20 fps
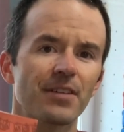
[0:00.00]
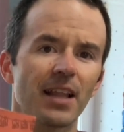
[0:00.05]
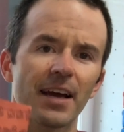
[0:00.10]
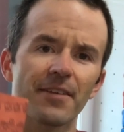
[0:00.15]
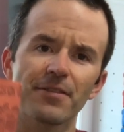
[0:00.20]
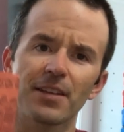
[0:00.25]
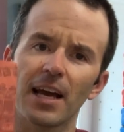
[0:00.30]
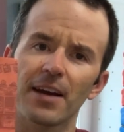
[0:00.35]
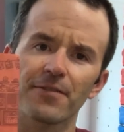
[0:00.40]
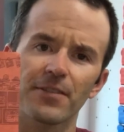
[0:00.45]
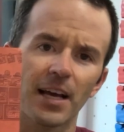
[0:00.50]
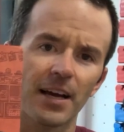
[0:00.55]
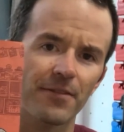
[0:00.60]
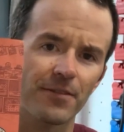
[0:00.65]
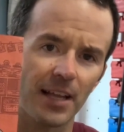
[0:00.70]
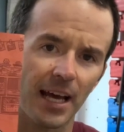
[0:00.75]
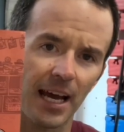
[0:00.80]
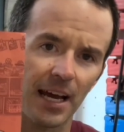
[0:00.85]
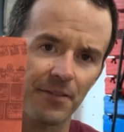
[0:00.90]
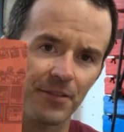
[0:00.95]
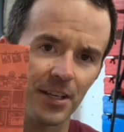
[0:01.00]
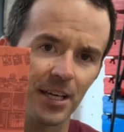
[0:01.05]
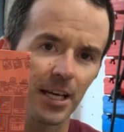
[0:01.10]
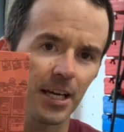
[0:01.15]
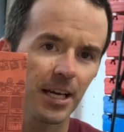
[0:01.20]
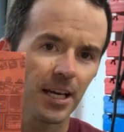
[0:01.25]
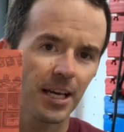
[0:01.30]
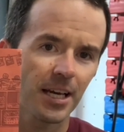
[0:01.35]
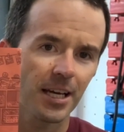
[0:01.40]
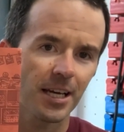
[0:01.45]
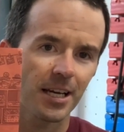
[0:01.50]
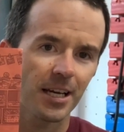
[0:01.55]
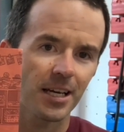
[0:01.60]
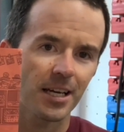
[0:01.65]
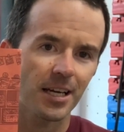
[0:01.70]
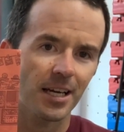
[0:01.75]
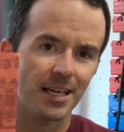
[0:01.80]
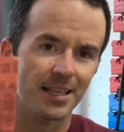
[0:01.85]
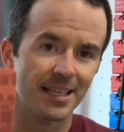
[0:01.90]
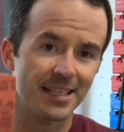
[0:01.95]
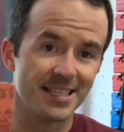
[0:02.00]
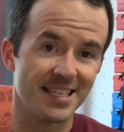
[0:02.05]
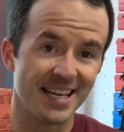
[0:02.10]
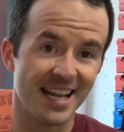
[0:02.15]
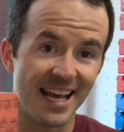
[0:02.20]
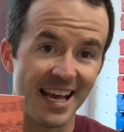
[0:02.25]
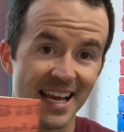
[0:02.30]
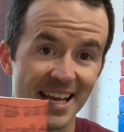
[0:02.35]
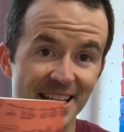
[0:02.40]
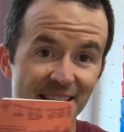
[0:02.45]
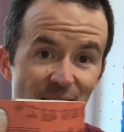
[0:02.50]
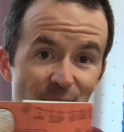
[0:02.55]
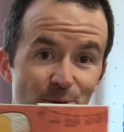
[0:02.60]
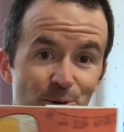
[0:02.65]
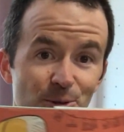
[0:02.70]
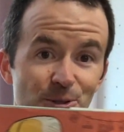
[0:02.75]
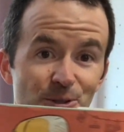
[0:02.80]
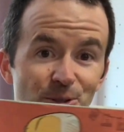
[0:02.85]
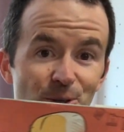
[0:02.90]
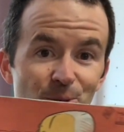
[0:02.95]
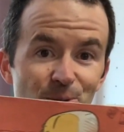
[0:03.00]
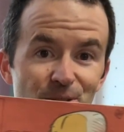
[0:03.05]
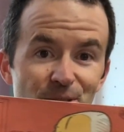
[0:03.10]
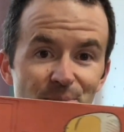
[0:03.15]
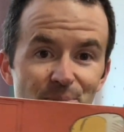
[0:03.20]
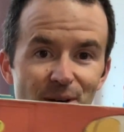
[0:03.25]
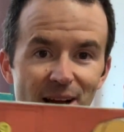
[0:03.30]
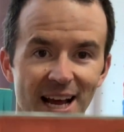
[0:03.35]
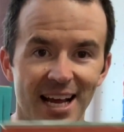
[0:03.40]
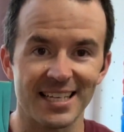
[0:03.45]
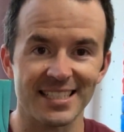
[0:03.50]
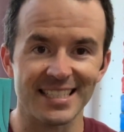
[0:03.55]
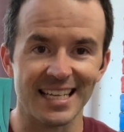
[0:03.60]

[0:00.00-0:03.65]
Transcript: And then today, they were so surprised.